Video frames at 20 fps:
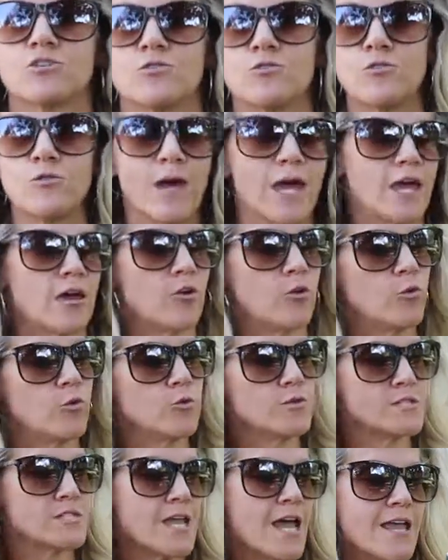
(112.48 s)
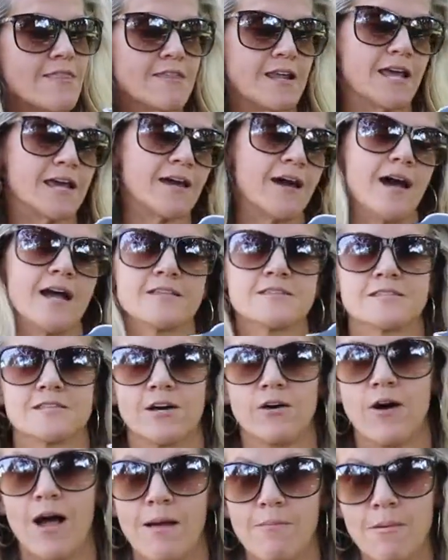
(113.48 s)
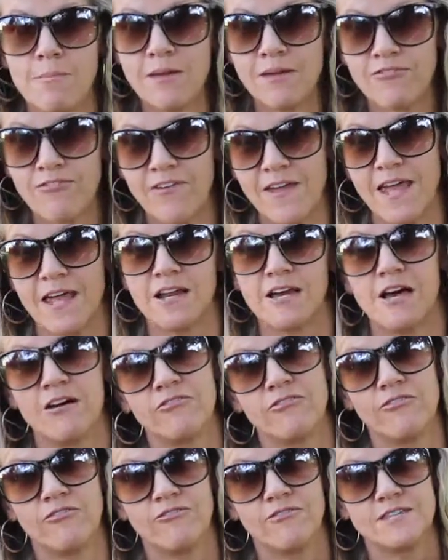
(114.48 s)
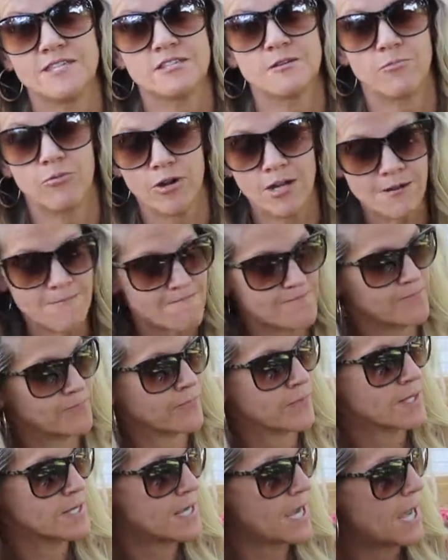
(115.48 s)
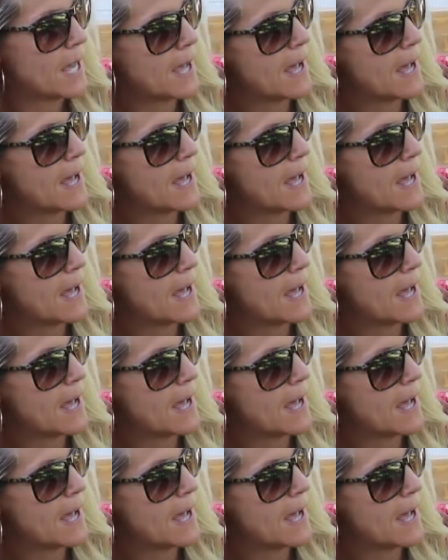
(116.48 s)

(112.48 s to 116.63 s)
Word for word: to a cool sign that I got. So I'm a big fan of VistaPrint.